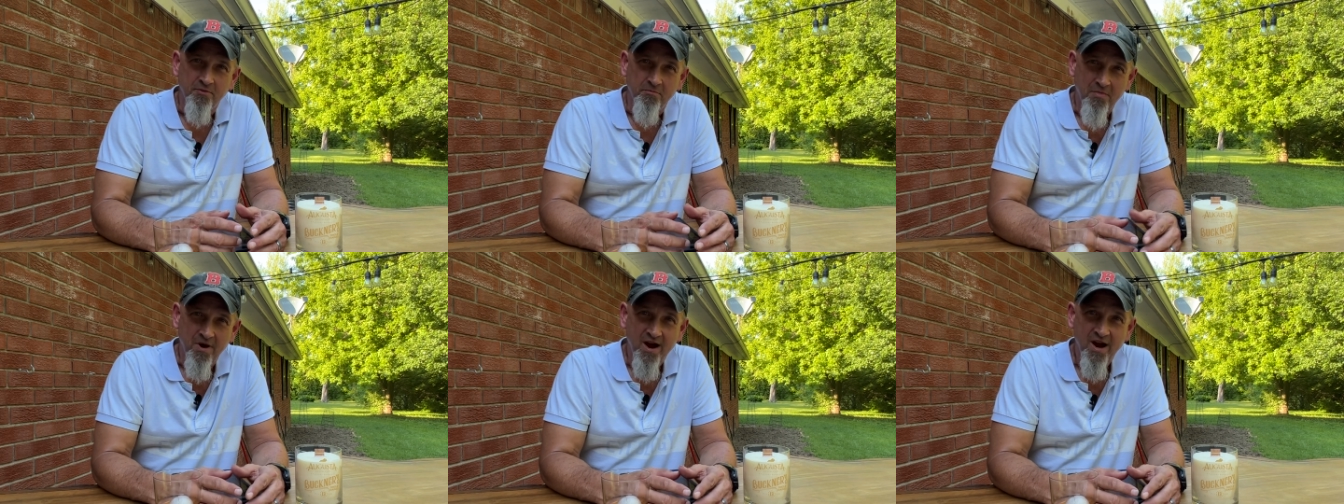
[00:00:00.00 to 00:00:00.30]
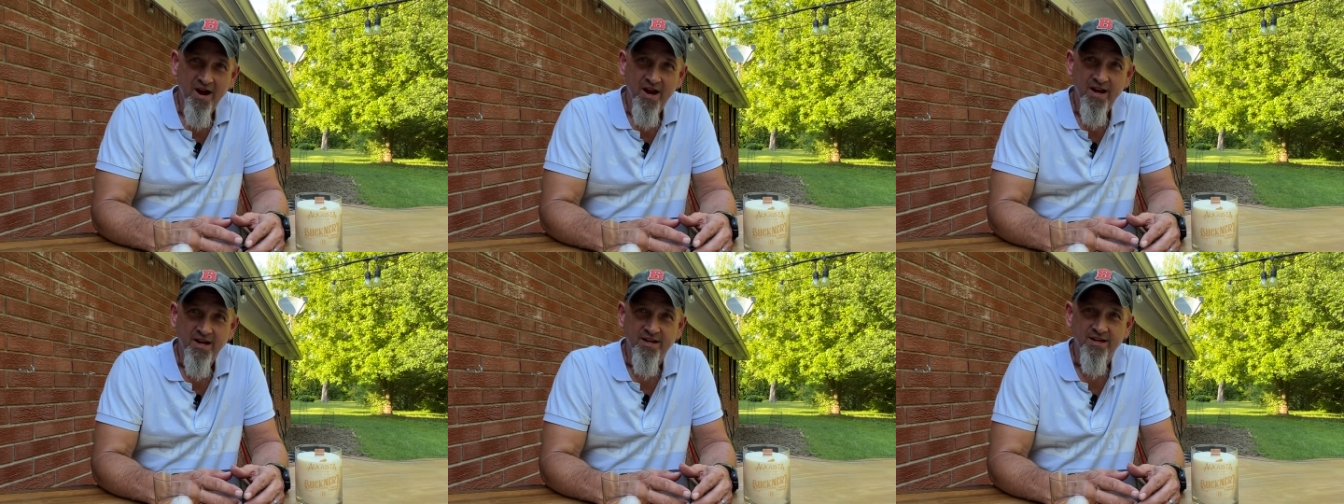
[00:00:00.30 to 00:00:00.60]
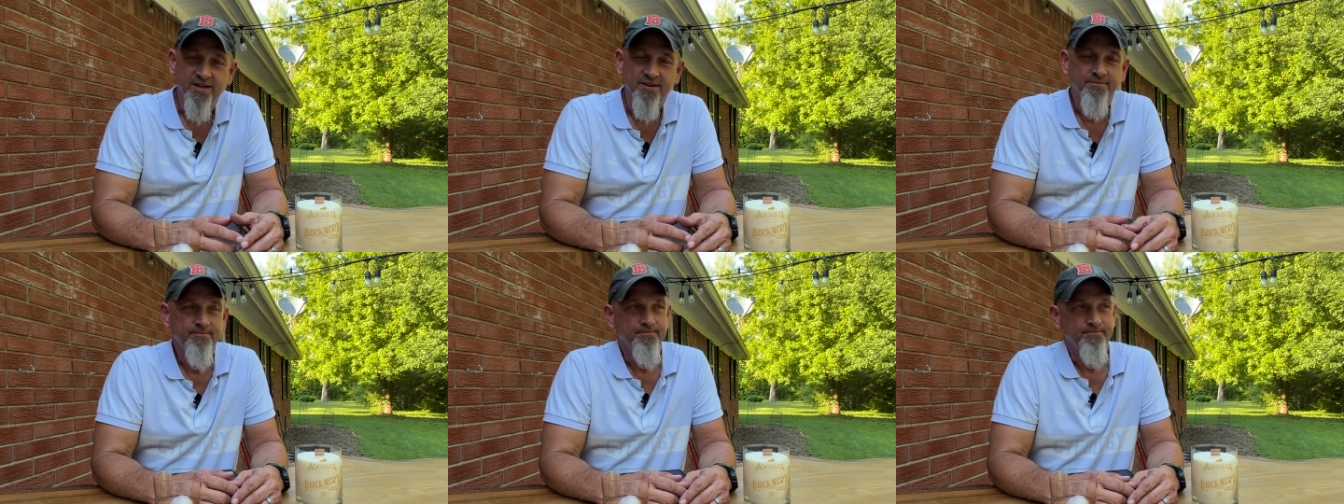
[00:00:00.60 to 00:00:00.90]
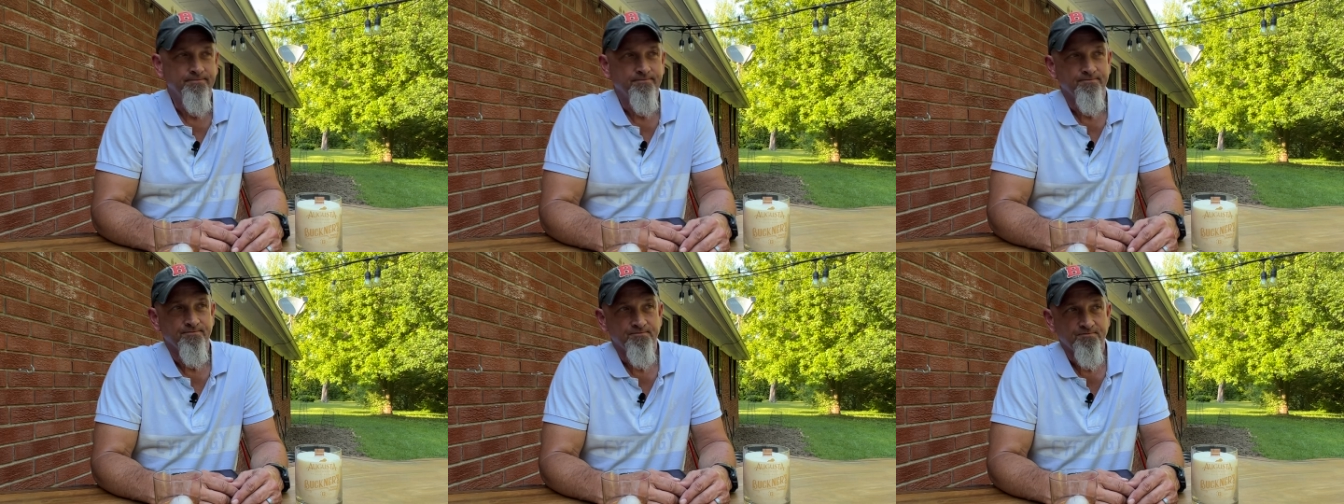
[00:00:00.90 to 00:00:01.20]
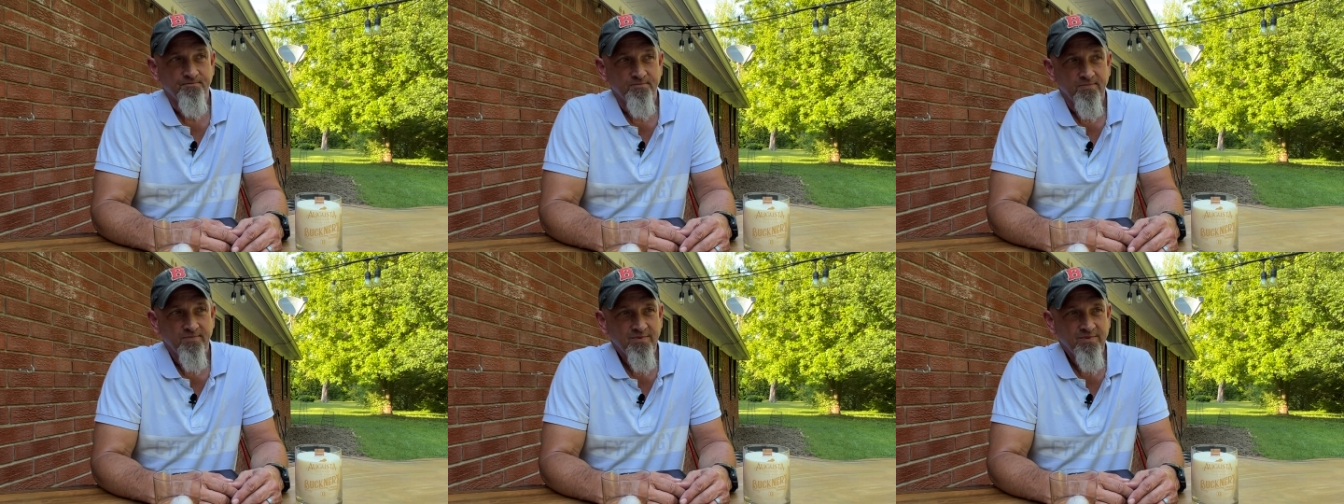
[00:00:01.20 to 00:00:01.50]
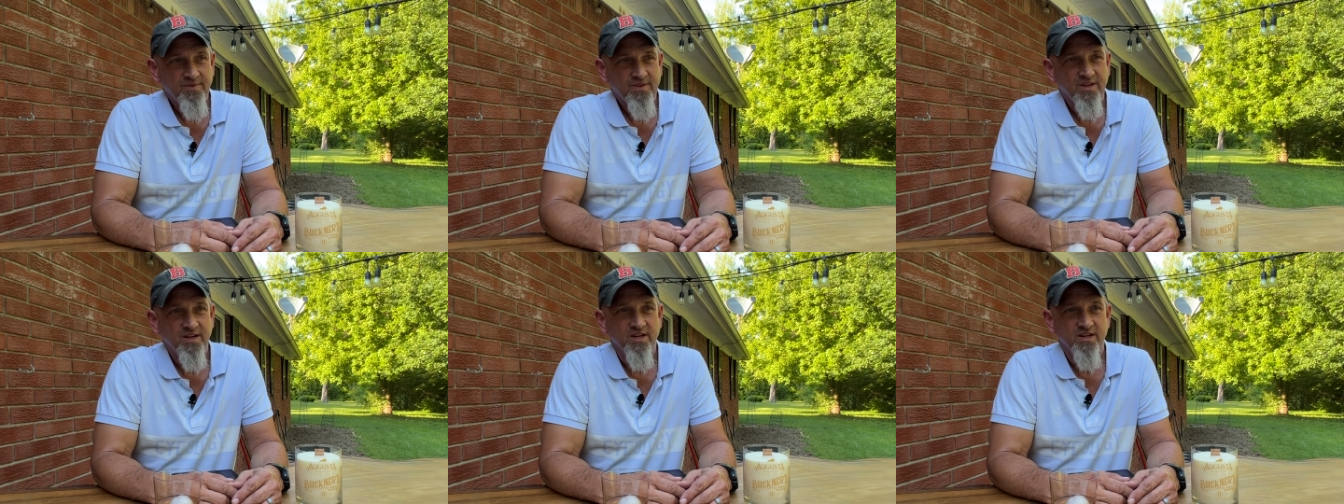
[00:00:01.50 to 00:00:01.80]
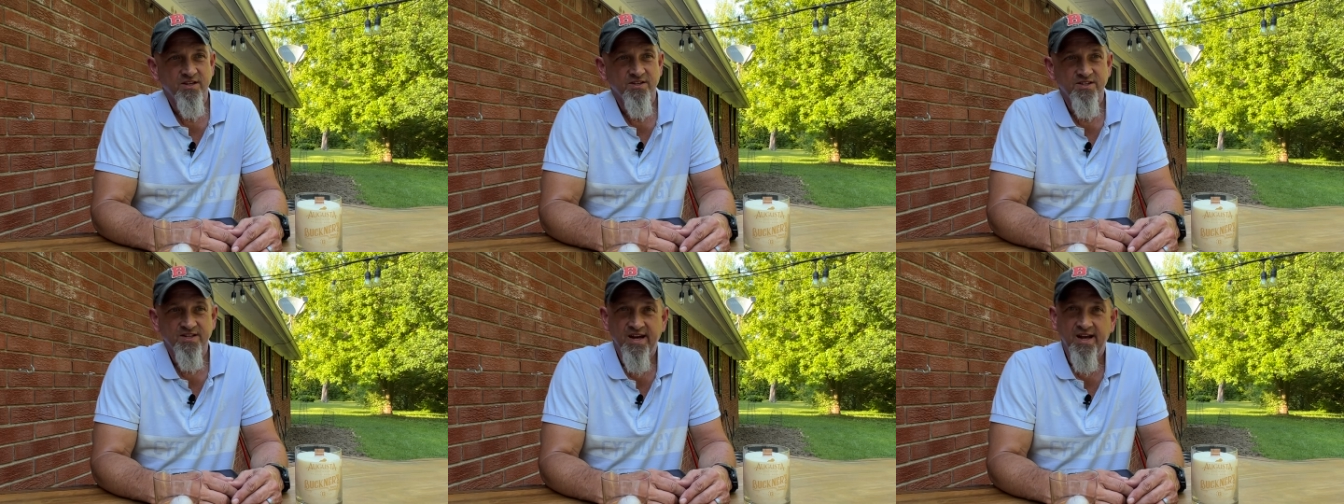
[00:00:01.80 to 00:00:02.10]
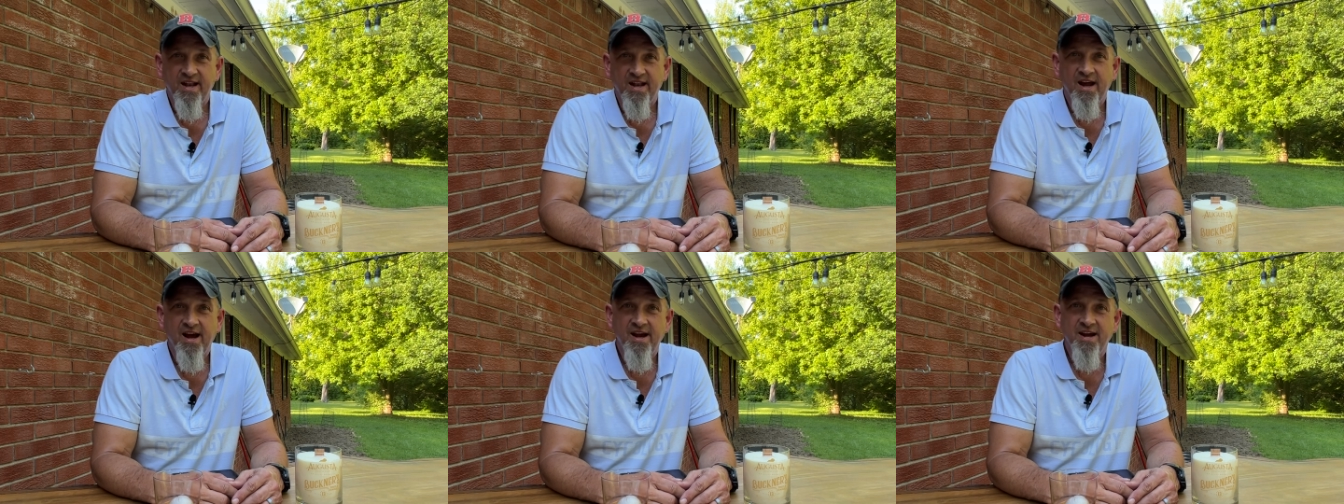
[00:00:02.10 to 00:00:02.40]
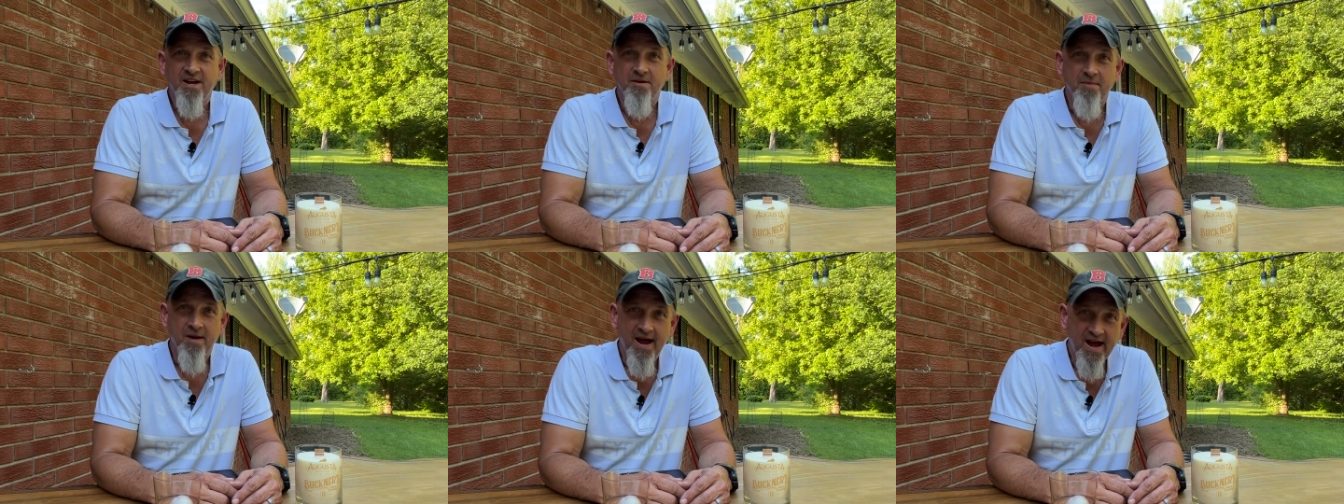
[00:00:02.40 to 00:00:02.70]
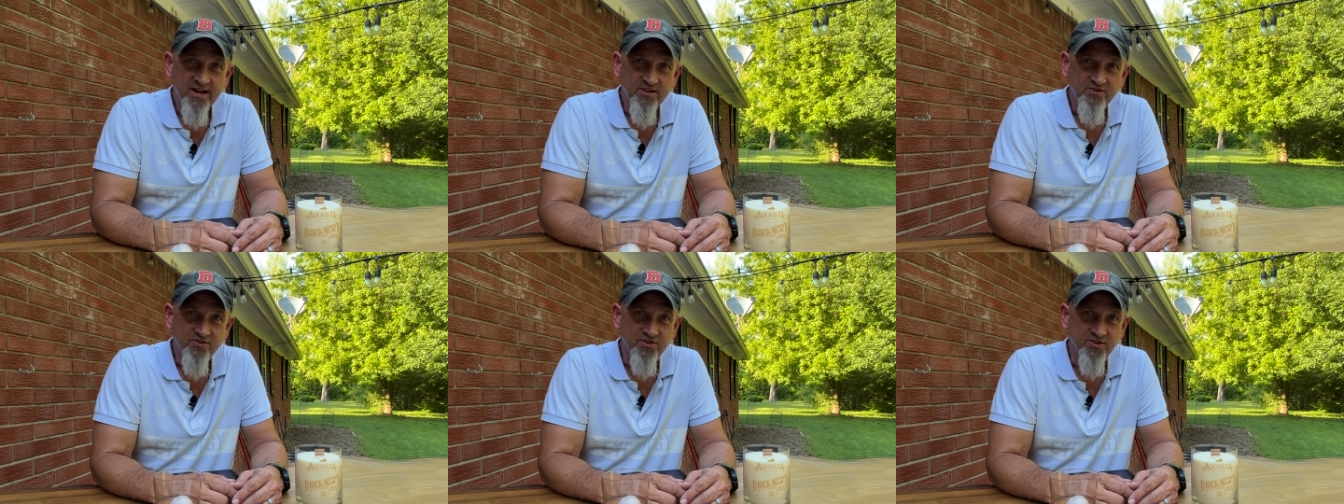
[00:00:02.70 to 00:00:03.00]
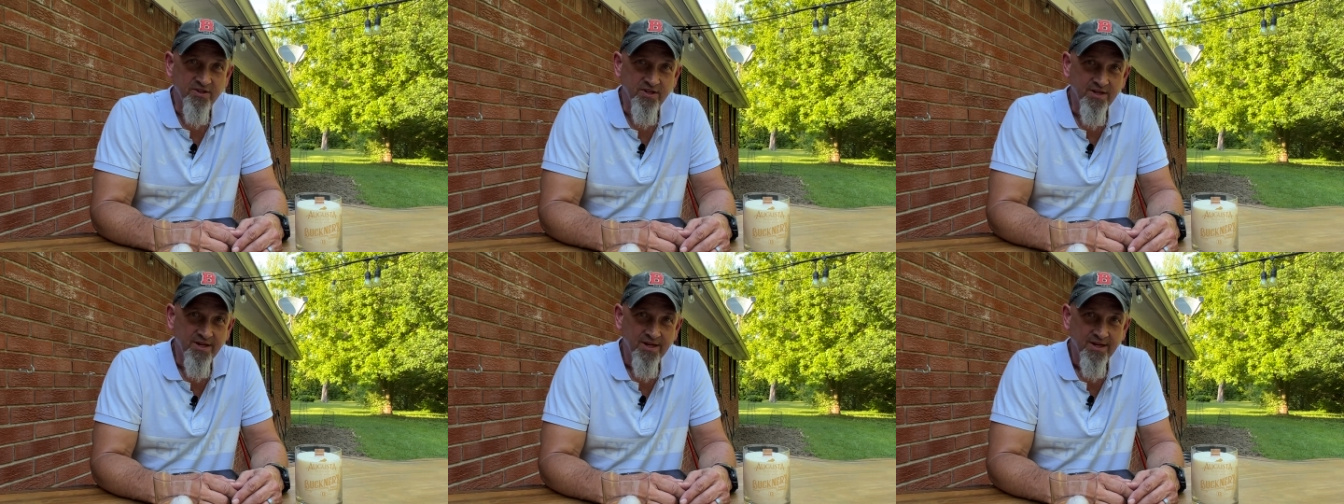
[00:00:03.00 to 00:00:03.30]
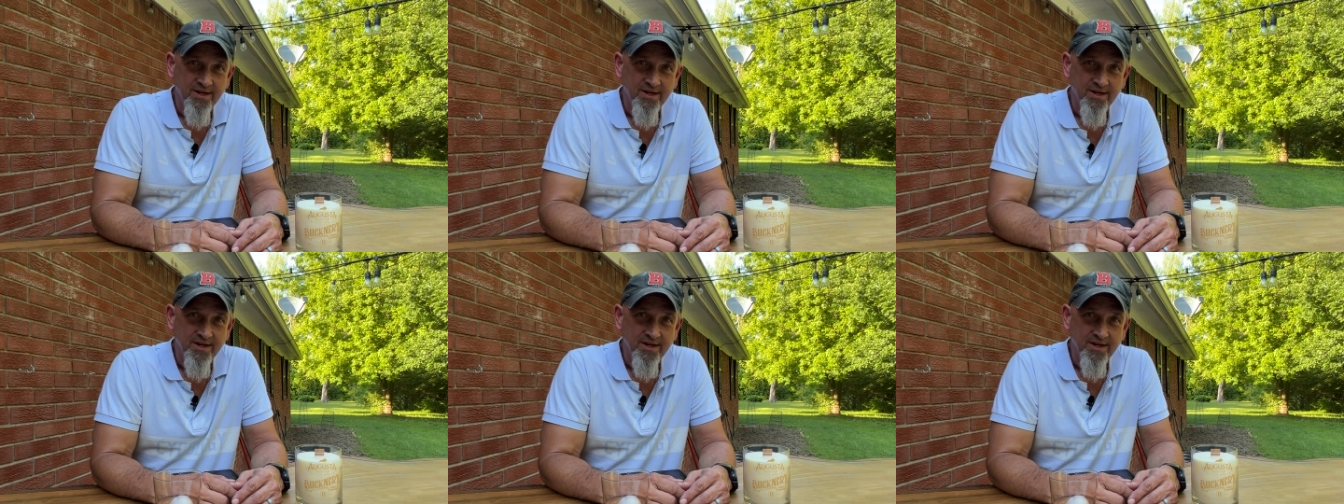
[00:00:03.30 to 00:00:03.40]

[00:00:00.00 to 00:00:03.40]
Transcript: Mike is that I am actually